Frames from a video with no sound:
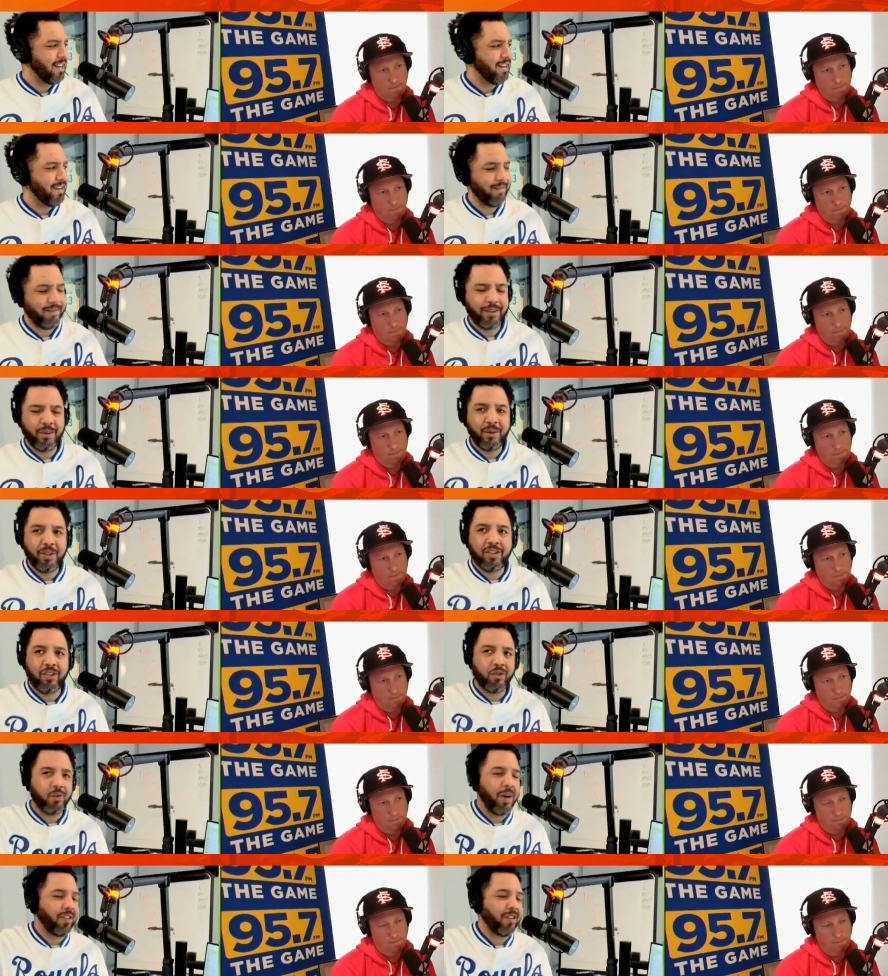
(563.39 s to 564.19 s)
Speaker 1: We just
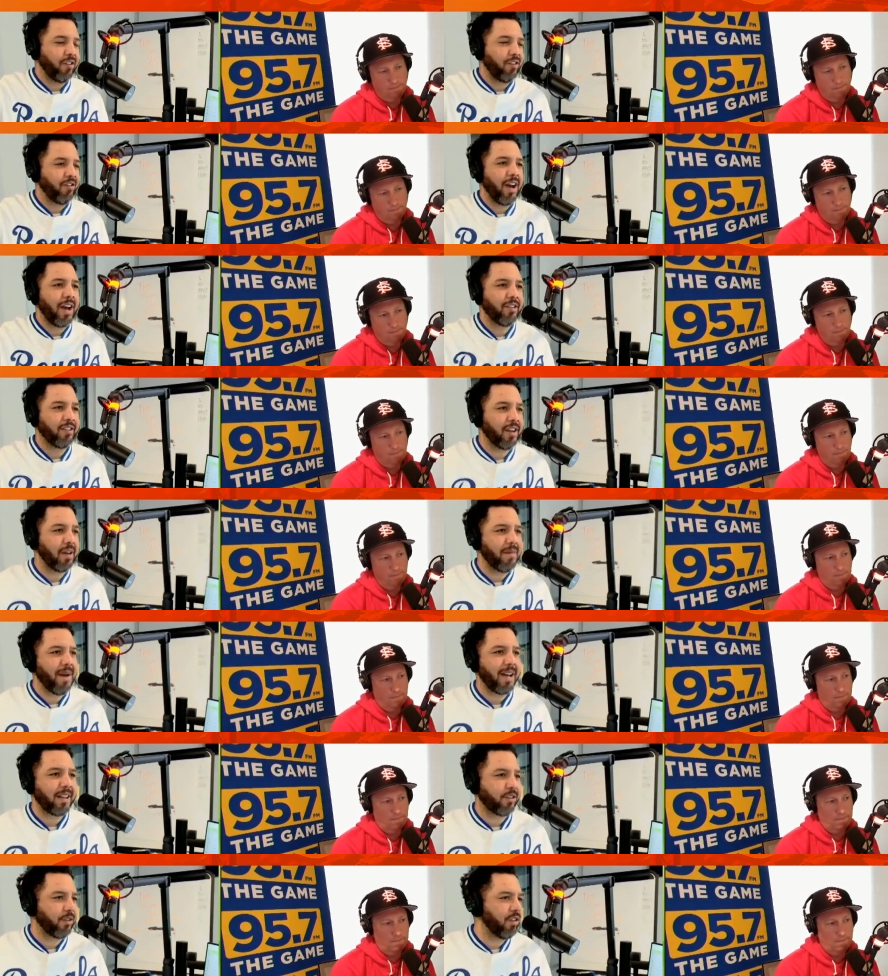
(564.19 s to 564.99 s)
watched the Giants come back
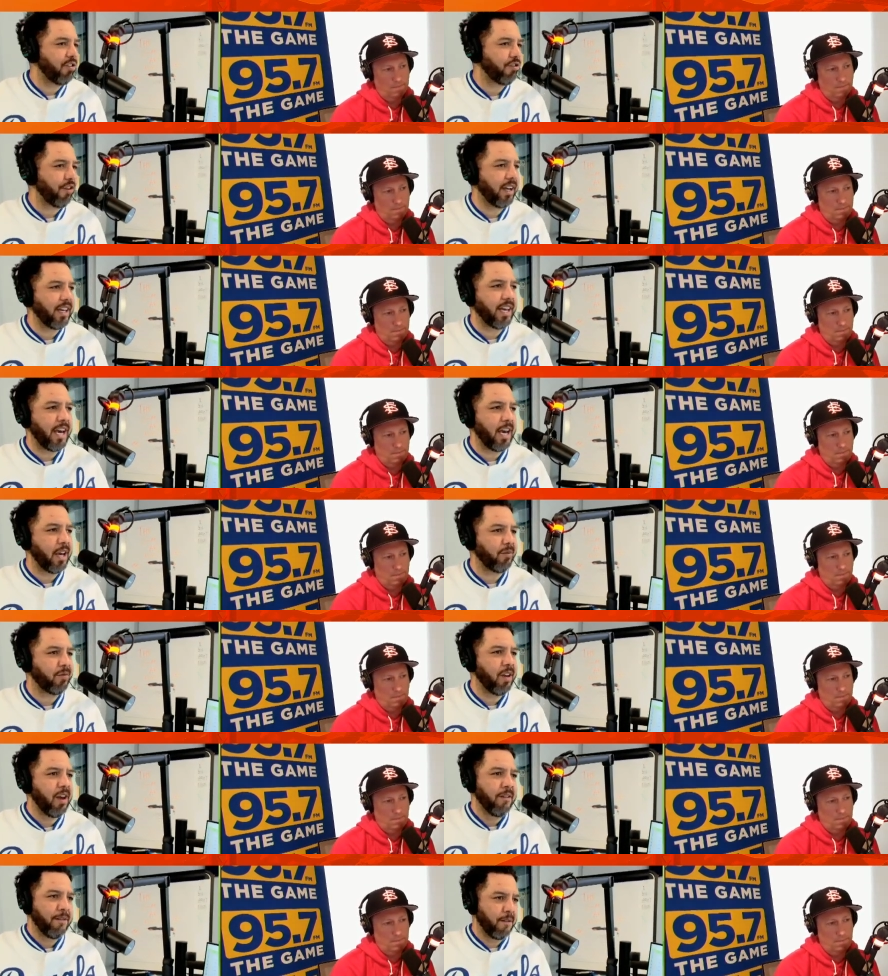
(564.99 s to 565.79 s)
three straight games from